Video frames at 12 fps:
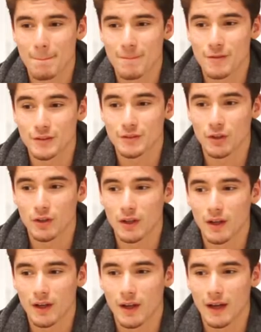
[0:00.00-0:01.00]
first of
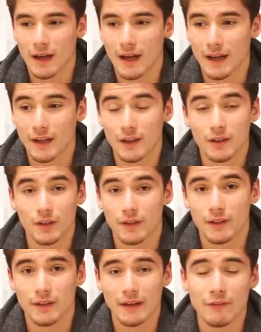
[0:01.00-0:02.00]
all, I
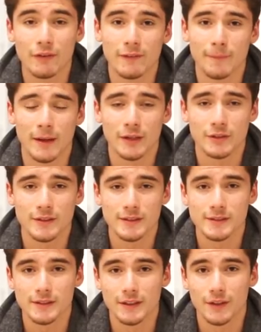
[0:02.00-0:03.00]
could never have imagined
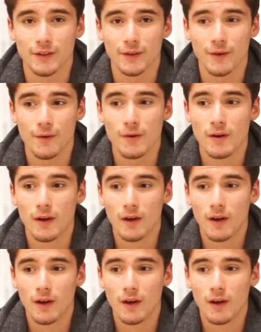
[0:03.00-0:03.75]
this a year ago.